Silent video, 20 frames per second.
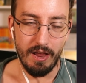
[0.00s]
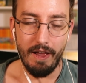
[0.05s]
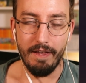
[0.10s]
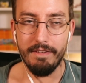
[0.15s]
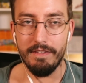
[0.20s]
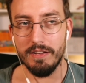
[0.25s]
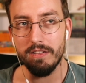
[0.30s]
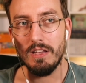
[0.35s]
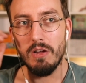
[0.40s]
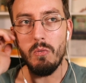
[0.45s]
I
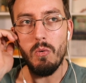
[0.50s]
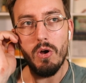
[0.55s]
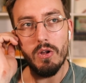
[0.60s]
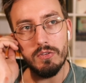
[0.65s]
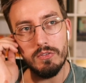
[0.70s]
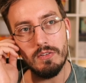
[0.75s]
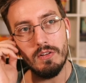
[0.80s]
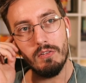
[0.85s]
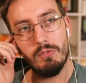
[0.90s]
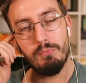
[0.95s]
think there
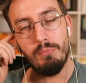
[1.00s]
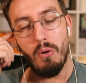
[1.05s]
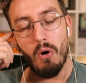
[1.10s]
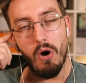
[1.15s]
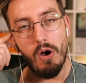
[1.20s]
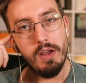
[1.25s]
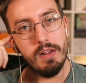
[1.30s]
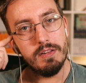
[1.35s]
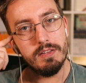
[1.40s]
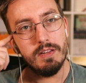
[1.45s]
was this
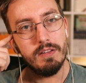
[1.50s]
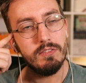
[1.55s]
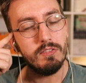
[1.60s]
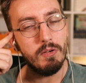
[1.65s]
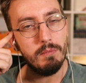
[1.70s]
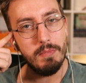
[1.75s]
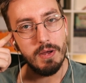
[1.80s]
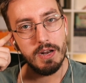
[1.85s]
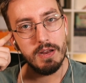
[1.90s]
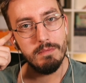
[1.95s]
point that
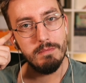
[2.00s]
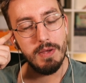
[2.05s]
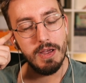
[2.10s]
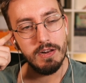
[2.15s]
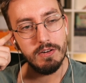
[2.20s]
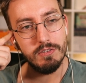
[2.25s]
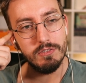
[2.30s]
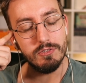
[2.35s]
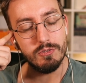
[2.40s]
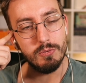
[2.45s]
somebody
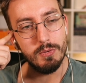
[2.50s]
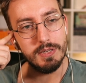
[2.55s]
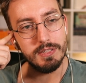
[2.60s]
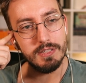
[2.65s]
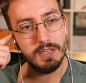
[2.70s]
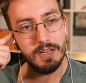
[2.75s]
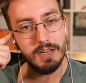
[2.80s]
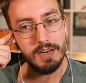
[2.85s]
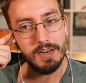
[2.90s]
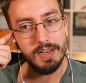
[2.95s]
made on
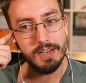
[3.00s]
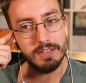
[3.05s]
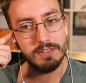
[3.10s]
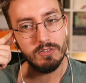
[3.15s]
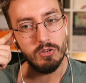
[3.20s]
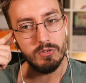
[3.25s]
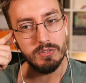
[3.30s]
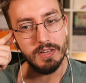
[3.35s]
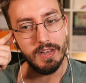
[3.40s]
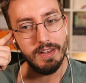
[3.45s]
Twitter, like
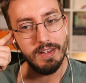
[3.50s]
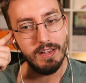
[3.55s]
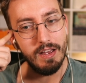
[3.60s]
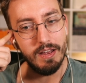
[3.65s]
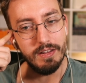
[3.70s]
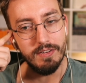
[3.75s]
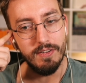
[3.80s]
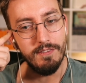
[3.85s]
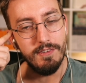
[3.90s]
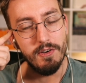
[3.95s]
today,
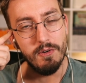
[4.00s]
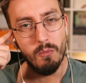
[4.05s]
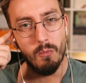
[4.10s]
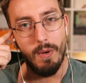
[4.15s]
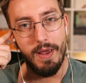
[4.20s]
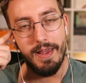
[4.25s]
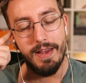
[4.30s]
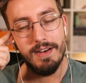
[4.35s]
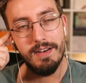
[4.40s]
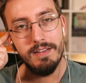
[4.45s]
I don't know
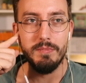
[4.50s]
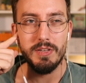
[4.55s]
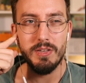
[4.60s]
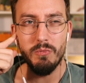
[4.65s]
where.